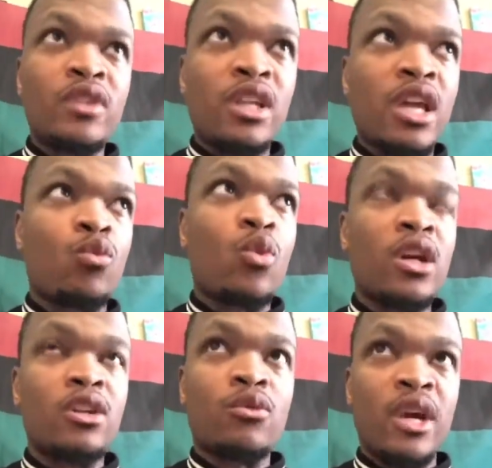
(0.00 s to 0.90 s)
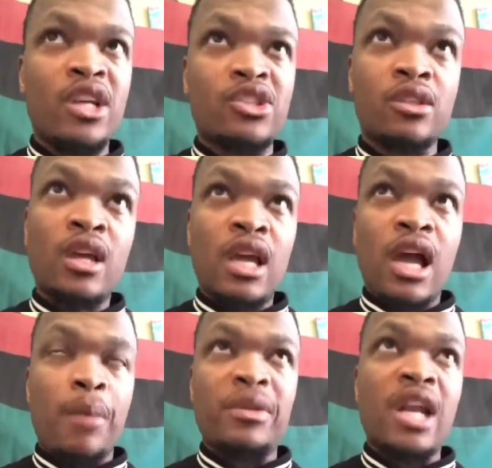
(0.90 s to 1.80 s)
in one direction. I
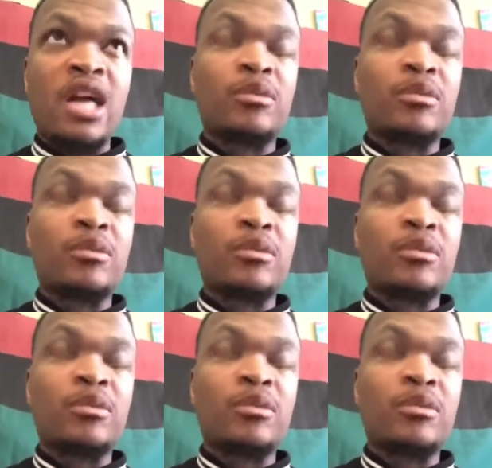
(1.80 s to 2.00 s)
mean, I could be